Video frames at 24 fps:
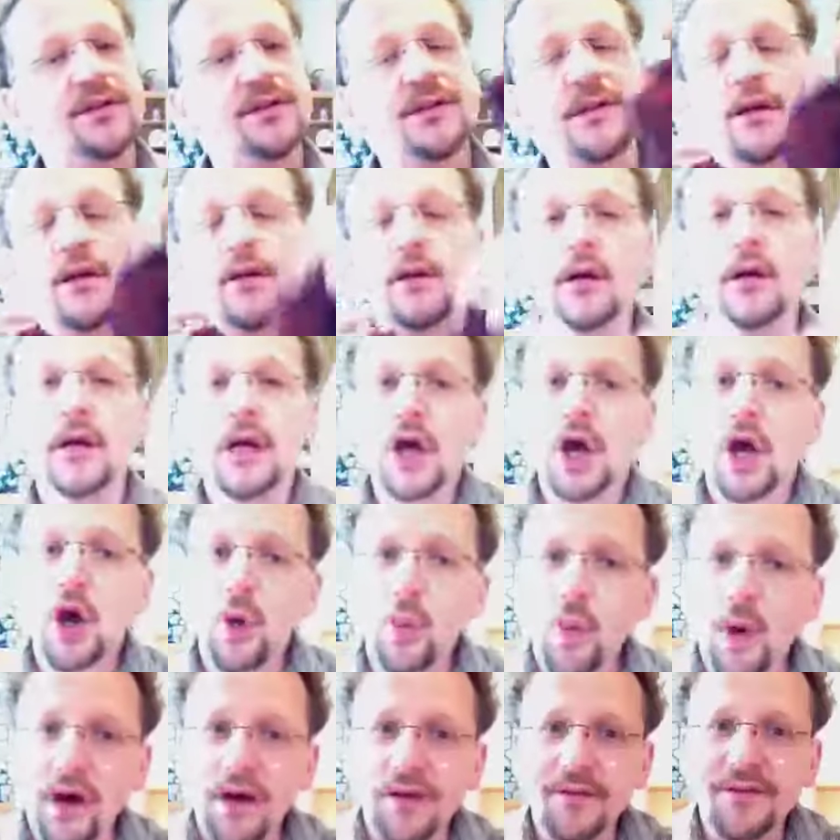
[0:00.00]
So,
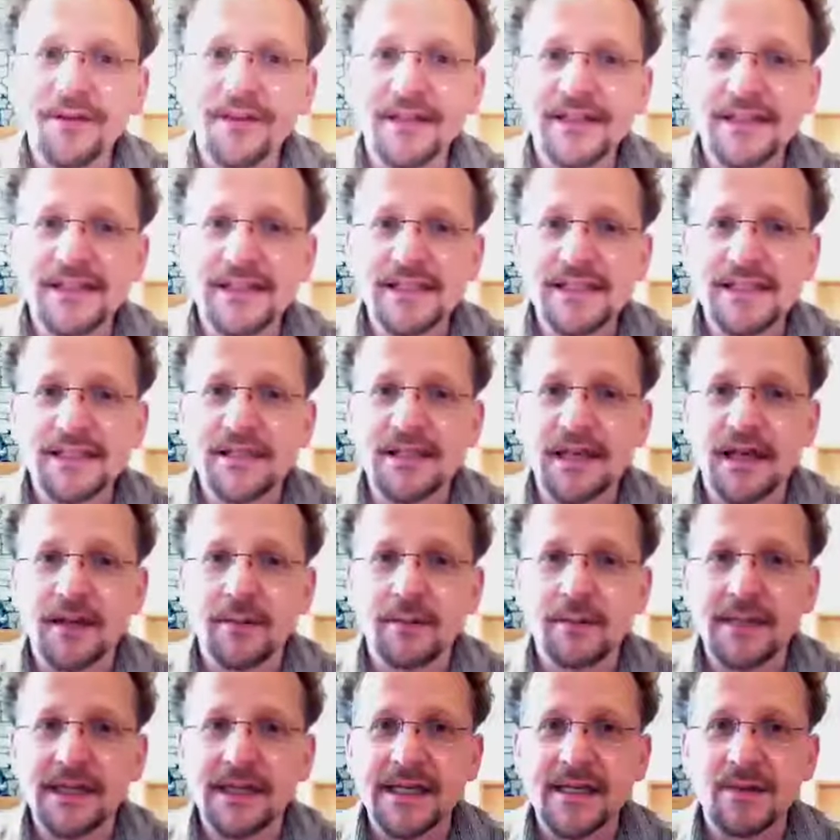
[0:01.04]
well, this is
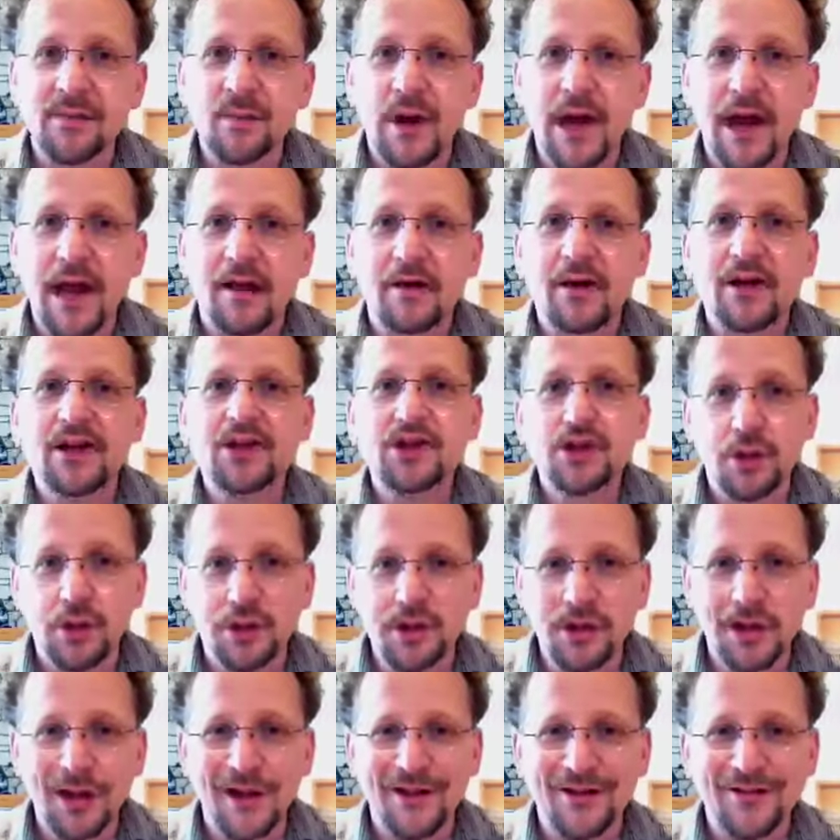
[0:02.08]
Knittingbrow. Enjoy
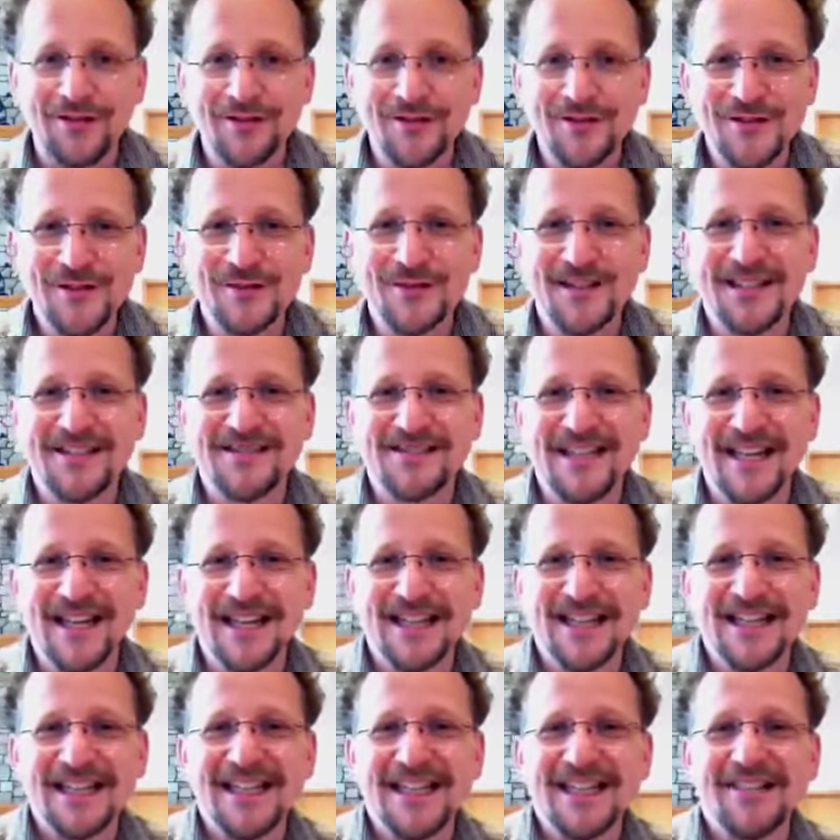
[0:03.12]
your colorful loops of
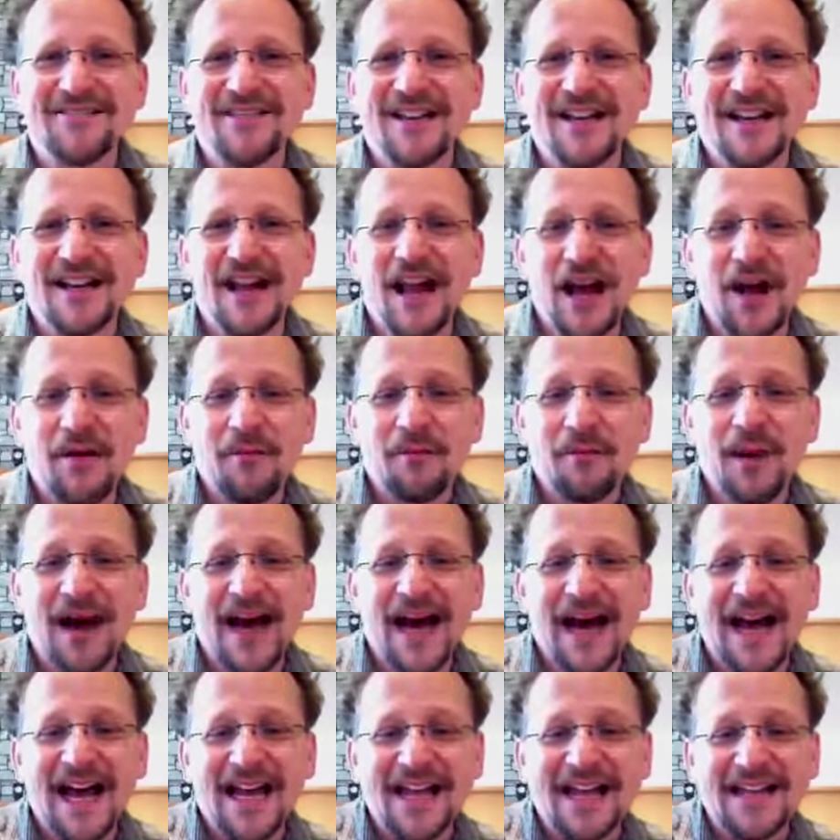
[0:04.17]
daily living.
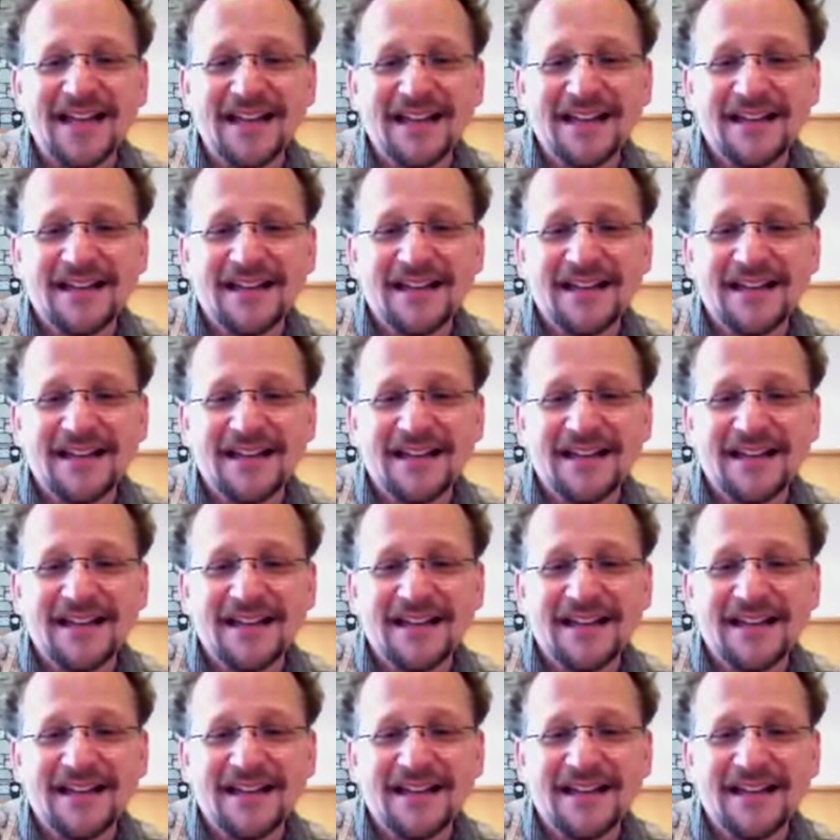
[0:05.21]
Bye.